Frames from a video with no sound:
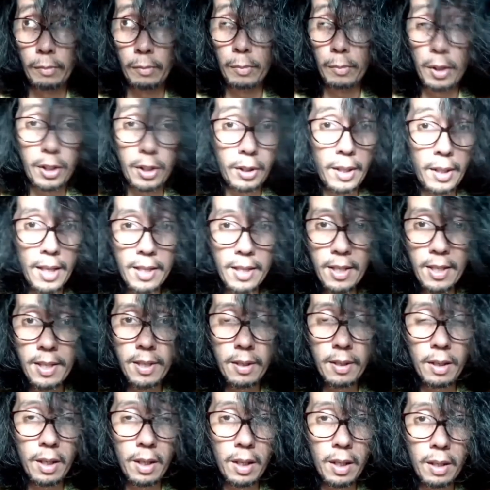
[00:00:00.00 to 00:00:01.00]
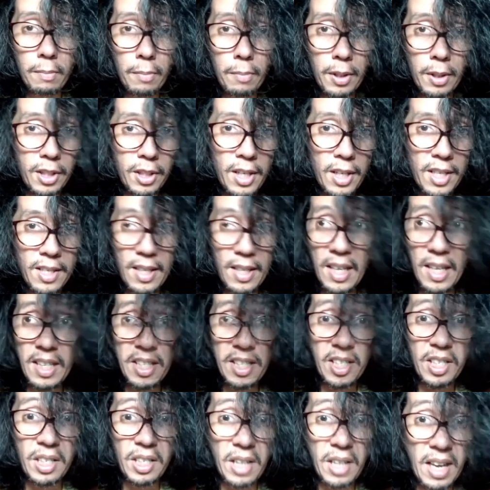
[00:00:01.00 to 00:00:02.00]
Much less, uh, much less a
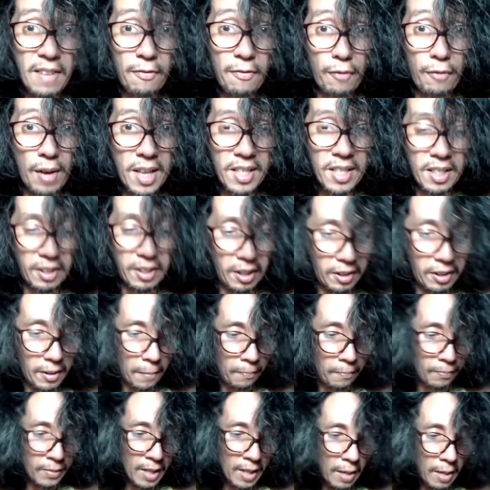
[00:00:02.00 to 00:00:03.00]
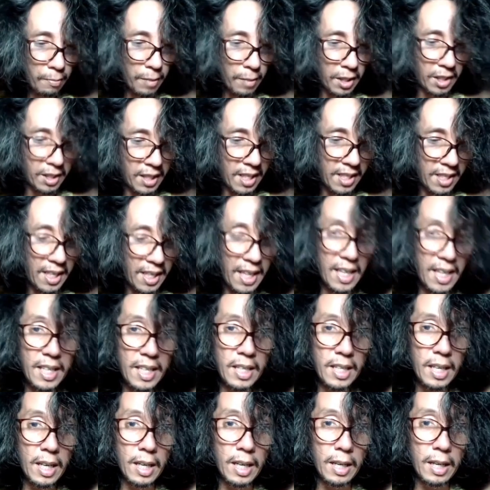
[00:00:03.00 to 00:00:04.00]
slave race of the, much less
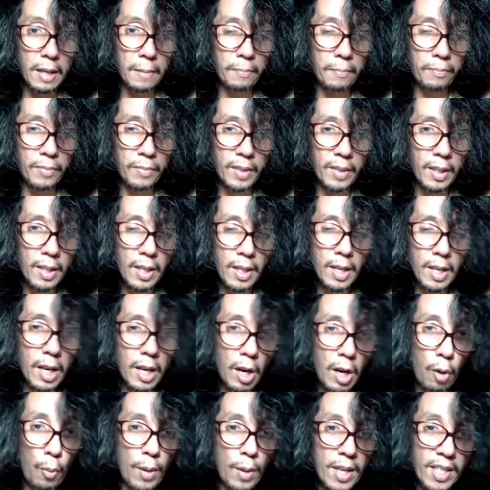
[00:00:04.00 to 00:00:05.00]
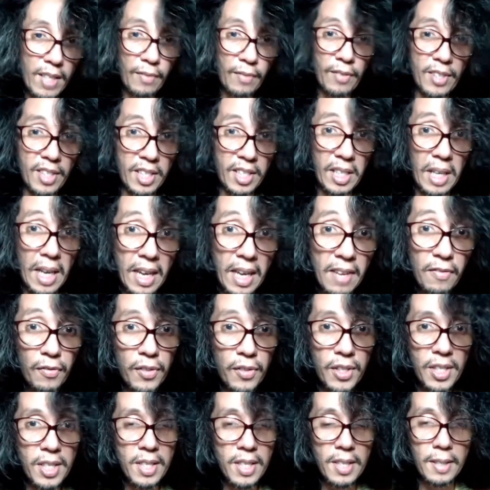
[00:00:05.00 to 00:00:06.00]
a, uh, a race of
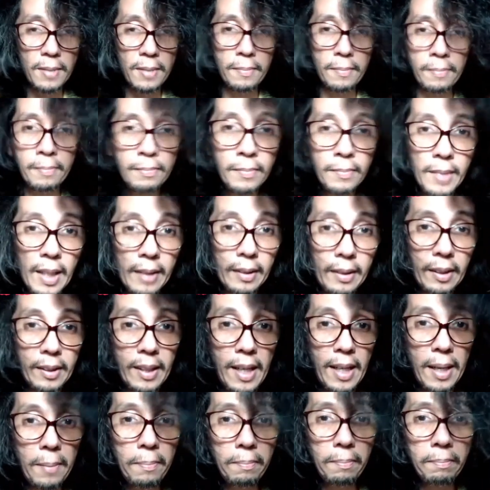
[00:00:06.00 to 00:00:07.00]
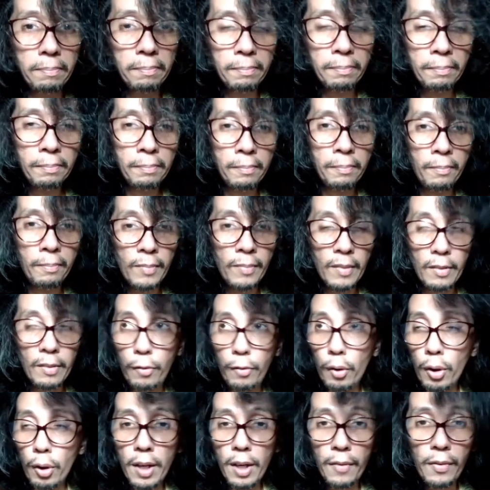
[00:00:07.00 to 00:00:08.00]
slaves at the time.
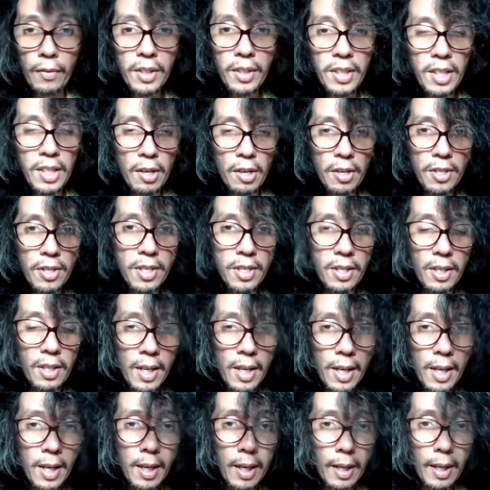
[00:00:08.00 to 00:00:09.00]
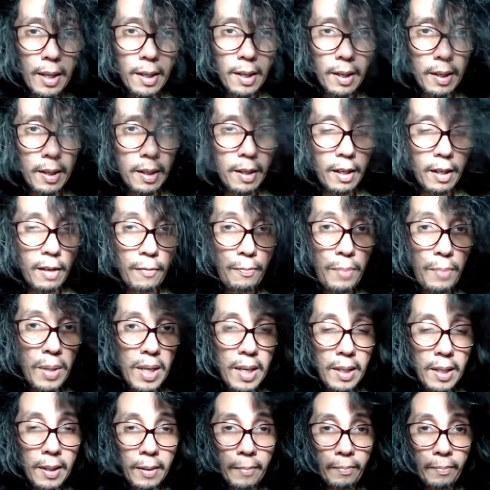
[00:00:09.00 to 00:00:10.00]
400 years uh, of
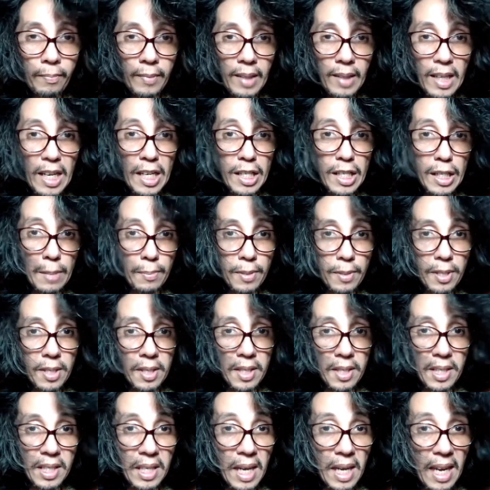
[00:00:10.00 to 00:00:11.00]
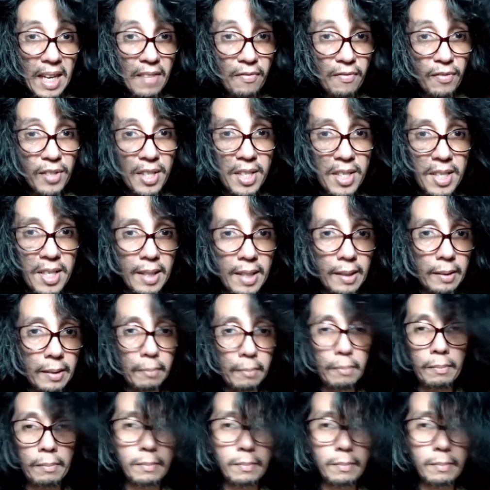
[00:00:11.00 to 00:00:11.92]
being Egypt's slaves,